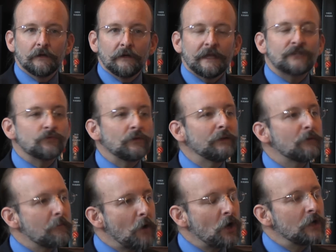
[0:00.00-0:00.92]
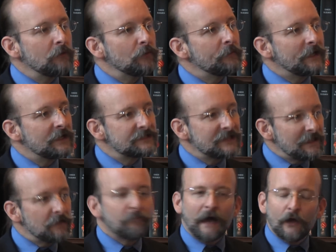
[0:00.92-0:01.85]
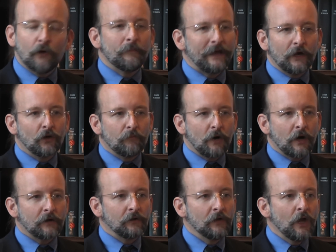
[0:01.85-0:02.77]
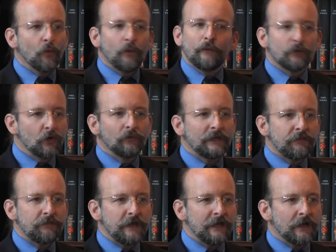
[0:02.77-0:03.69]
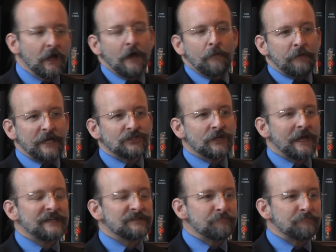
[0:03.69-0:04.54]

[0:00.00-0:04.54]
That's really remarkable because in the biomedical model, we would only think patient has